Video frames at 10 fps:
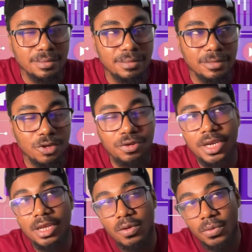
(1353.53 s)

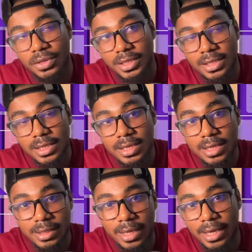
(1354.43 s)
creating
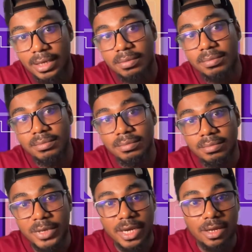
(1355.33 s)
courses and
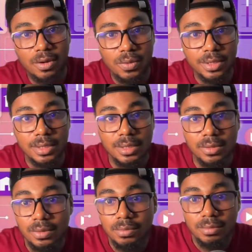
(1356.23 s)
buying courses.
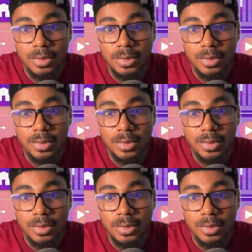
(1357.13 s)
So it's